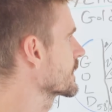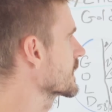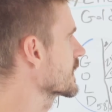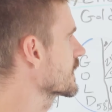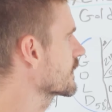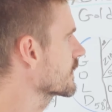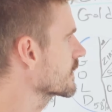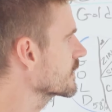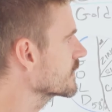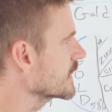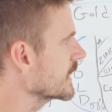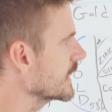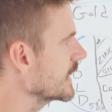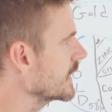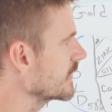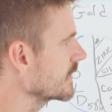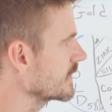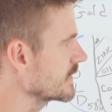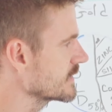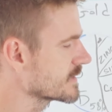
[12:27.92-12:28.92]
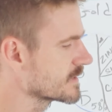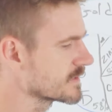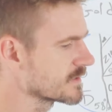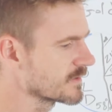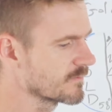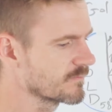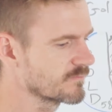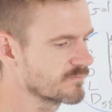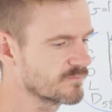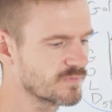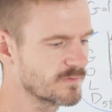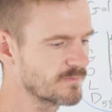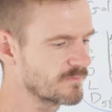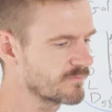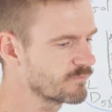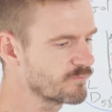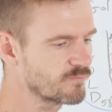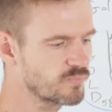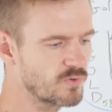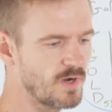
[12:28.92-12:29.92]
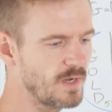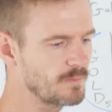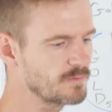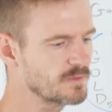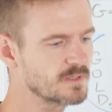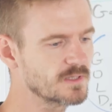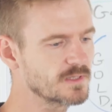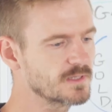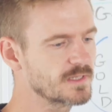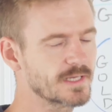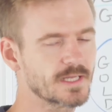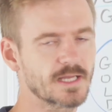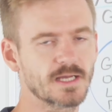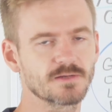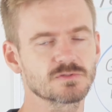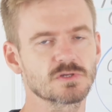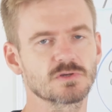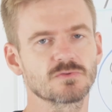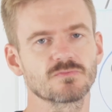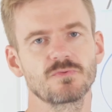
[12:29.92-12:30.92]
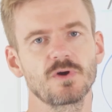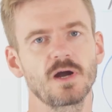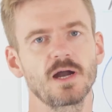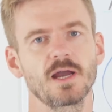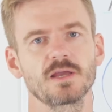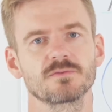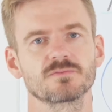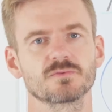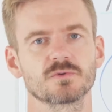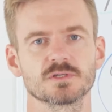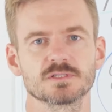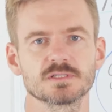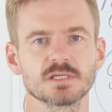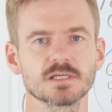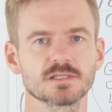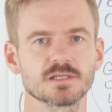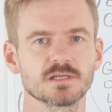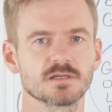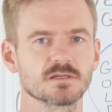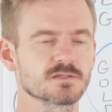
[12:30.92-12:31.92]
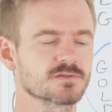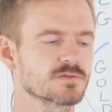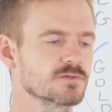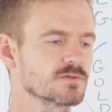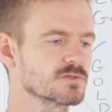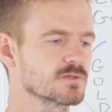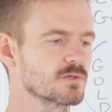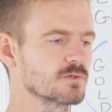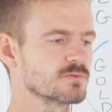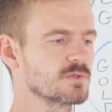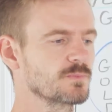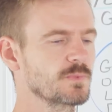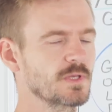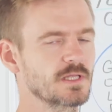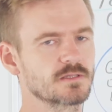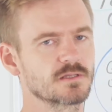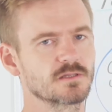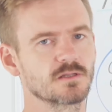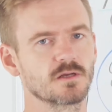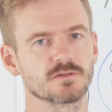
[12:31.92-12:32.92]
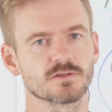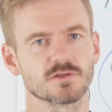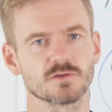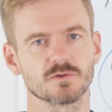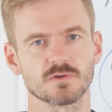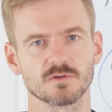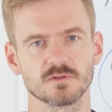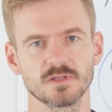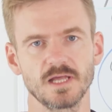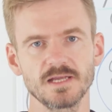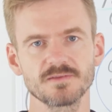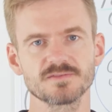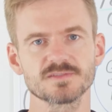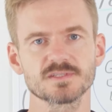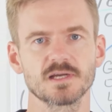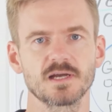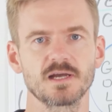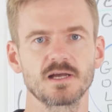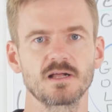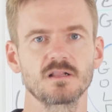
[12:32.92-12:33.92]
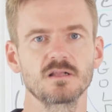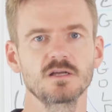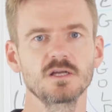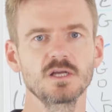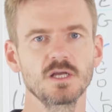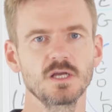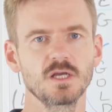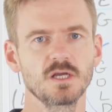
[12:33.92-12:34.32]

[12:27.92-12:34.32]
Through the years, probably like after 5 or 10 years or so, depending on your lifestyle,